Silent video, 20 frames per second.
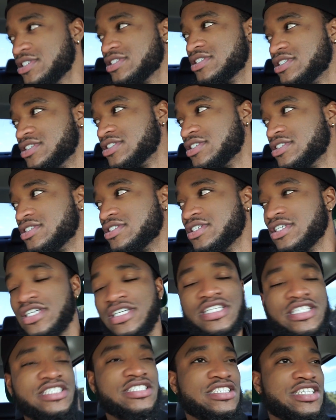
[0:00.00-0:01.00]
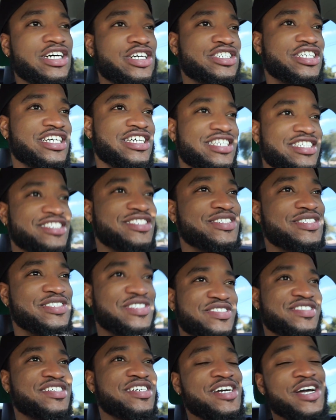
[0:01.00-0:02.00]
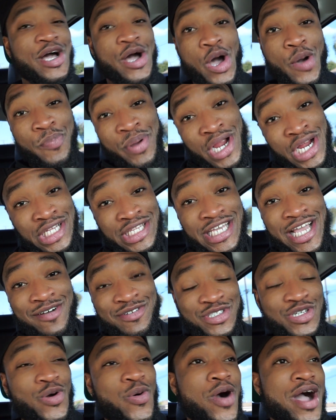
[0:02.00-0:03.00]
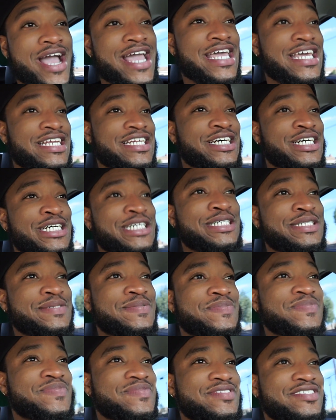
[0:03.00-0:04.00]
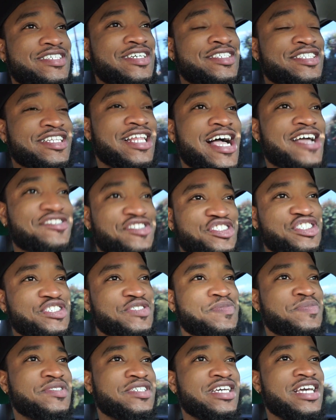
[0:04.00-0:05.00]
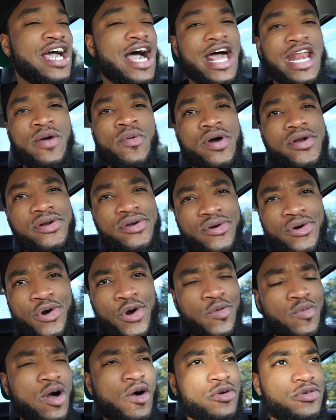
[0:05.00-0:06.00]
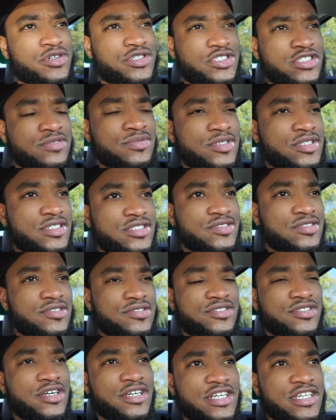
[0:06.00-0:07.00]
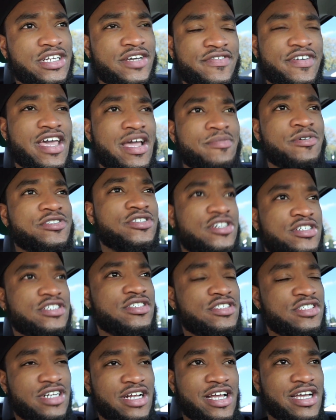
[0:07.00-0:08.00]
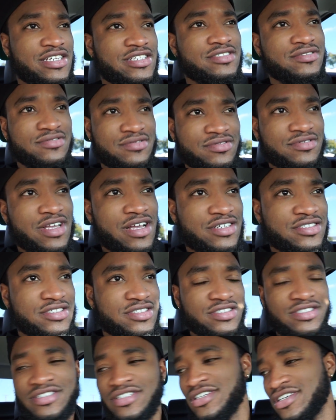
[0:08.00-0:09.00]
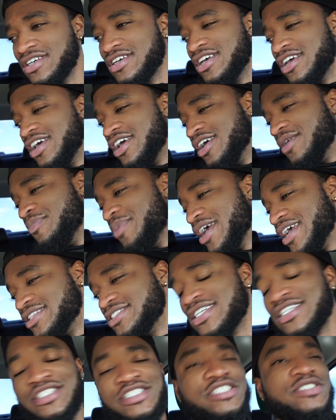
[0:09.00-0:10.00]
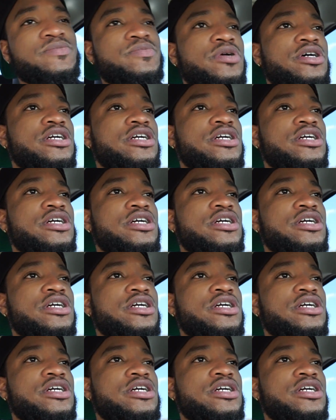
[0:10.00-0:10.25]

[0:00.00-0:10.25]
You couldn't hear you. Okay, so apparently I was quiet on the live stream. I didn't want to record while we were streaming because there was already enough cameras on us and I had to actually pay attention.